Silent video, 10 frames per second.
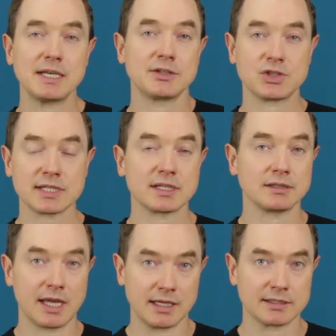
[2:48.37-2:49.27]
to just the
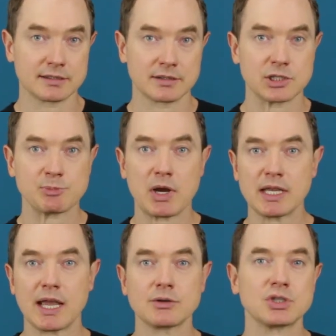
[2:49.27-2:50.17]
legs. Spreading
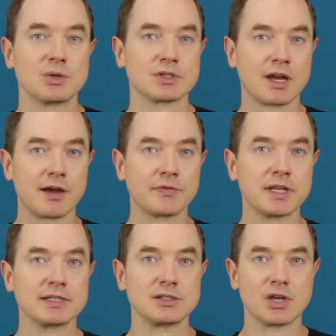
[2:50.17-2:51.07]
out shows
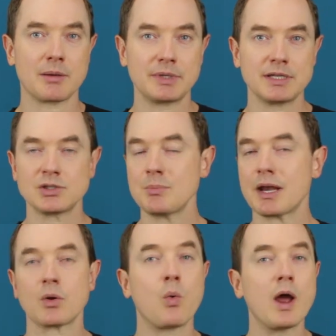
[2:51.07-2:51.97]
confidence and dominance no
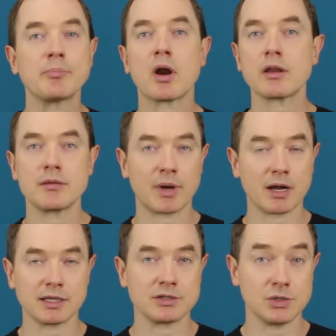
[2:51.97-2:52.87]
matter what part of the
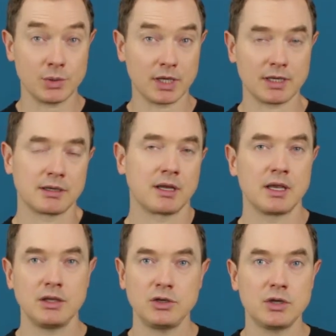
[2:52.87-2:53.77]
body is doing it.
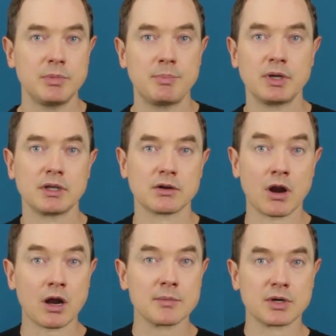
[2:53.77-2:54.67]
You could be putting your
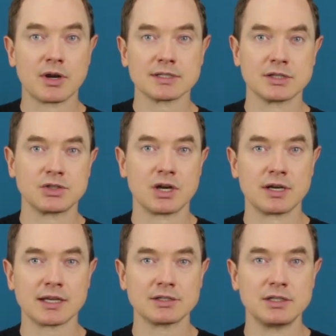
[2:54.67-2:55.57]
arm across the chair
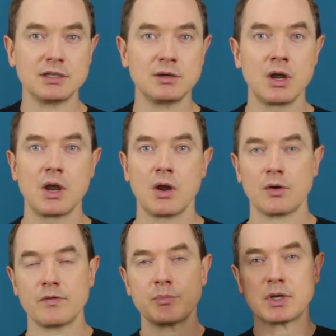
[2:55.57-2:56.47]
next to you, or
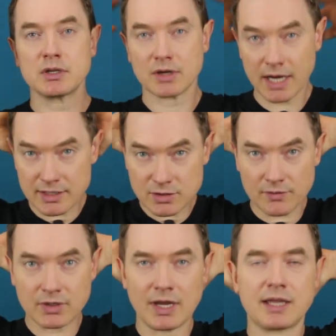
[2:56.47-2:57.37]
even putting your hands over
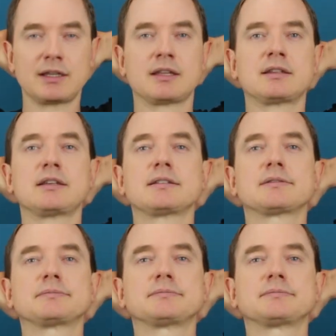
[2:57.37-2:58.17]
your head like this.